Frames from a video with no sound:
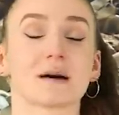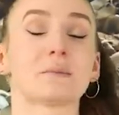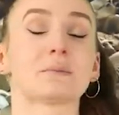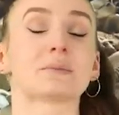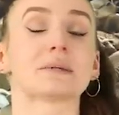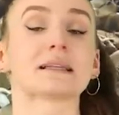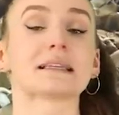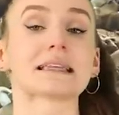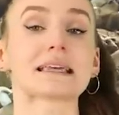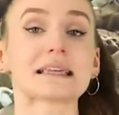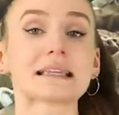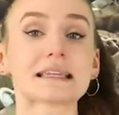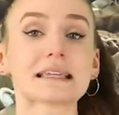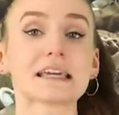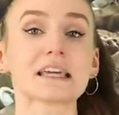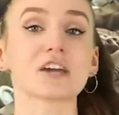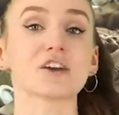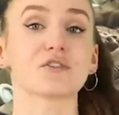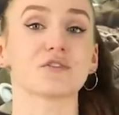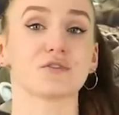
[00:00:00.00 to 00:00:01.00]

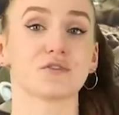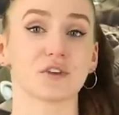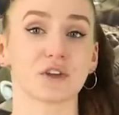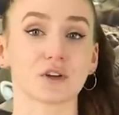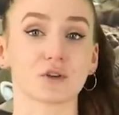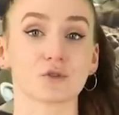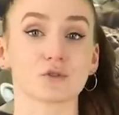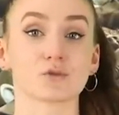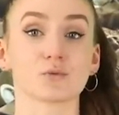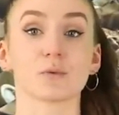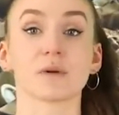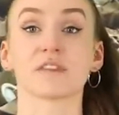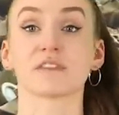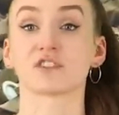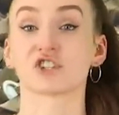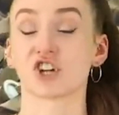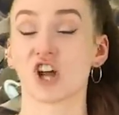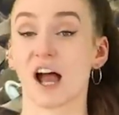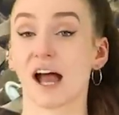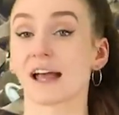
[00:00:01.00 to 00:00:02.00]
completely filled
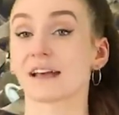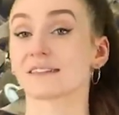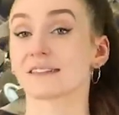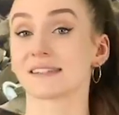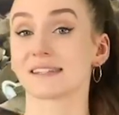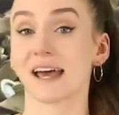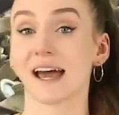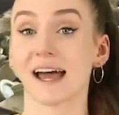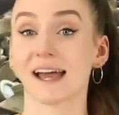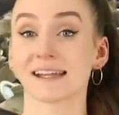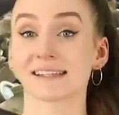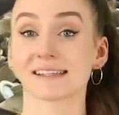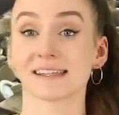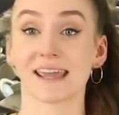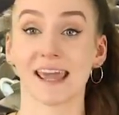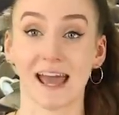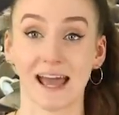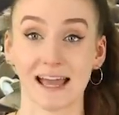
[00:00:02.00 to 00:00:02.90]
with child-sized